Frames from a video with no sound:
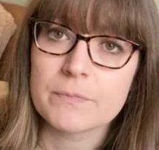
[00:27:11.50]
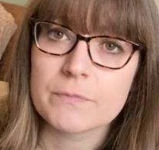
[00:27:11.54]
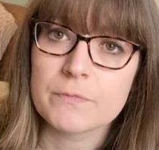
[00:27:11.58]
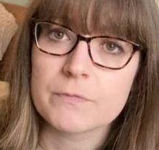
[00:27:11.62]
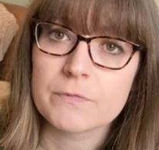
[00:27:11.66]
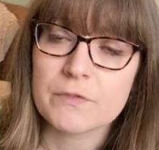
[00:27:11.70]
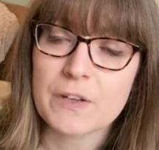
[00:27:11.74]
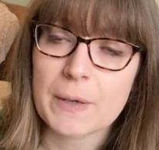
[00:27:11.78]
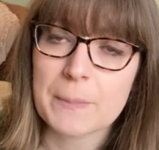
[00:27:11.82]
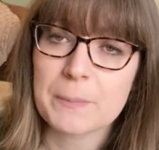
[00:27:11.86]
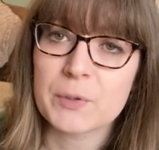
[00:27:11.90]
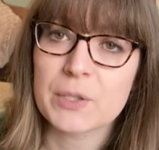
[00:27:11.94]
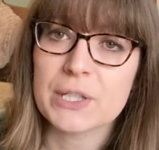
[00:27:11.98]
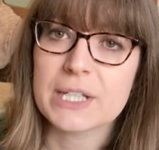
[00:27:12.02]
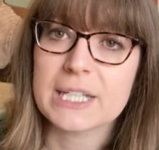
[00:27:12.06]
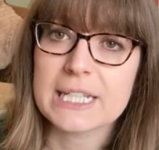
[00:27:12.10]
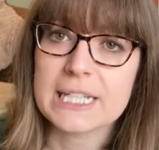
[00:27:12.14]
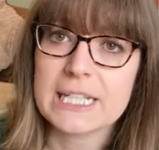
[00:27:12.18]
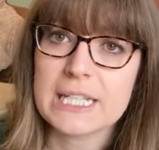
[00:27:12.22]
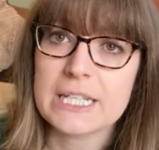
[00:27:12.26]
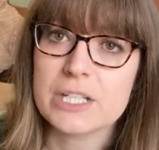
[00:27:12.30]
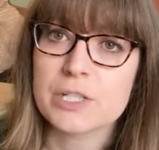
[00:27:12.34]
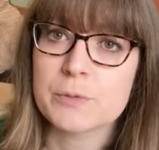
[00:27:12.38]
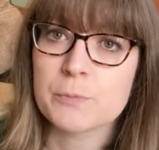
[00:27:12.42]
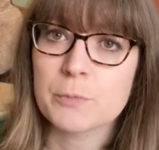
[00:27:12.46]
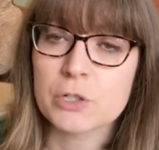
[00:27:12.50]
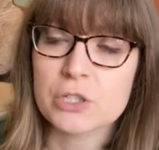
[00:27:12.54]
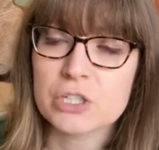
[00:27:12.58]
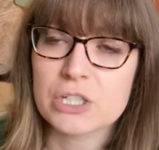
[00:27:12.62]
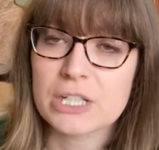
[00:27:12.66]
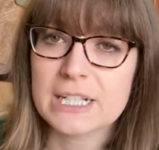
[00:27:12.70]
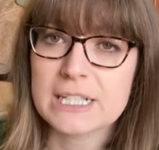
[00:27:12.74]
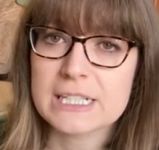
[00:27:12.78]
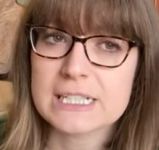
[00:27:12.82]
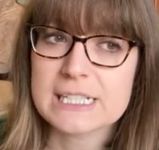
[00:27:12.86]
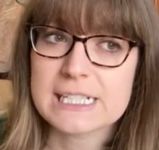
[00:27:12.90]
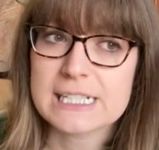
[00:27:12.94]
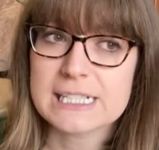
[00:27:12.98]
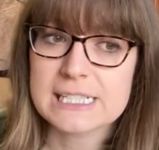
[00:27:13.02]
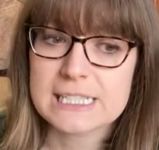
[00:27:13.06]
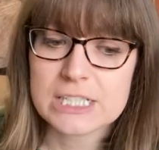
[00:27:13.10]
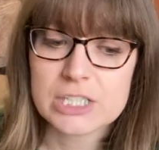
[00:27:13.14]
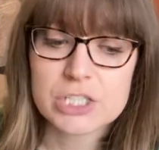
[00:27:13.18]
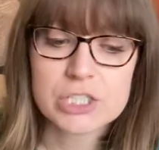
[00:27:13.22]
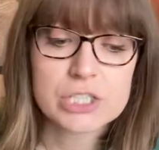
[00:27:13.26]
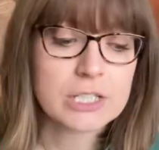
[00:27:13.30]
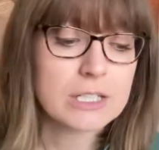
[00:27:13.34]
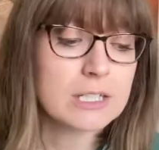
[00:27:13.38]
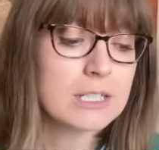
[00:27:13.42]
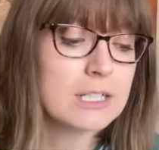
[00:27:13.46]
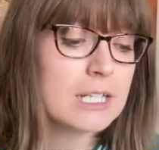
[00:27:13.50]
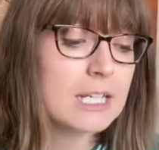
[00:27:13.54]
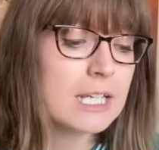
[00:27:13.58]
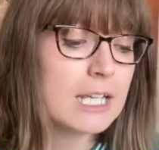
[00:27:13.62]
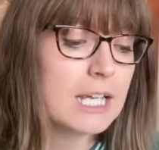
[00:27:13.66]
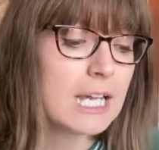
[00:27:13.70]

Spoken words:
fabric each project is stitched on.